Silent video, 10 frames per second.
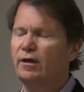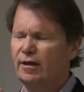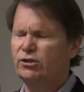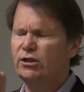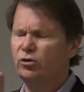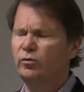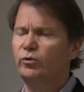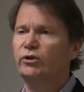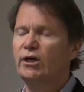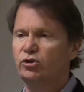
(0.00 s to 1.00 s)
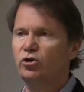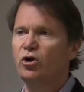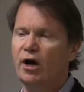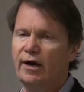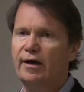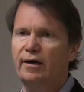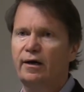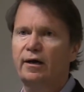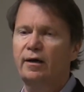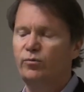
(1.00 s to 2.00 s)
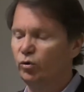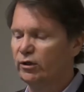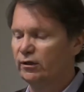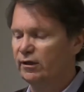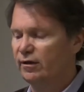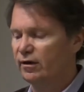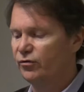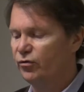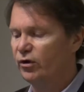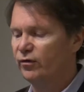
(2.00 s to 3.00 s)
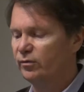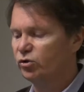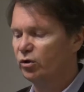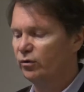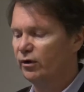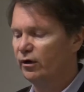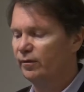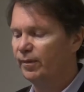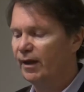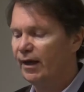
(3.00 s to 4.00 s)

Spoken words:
that single mutation knock-in mutant. And there are 3 of them shown here.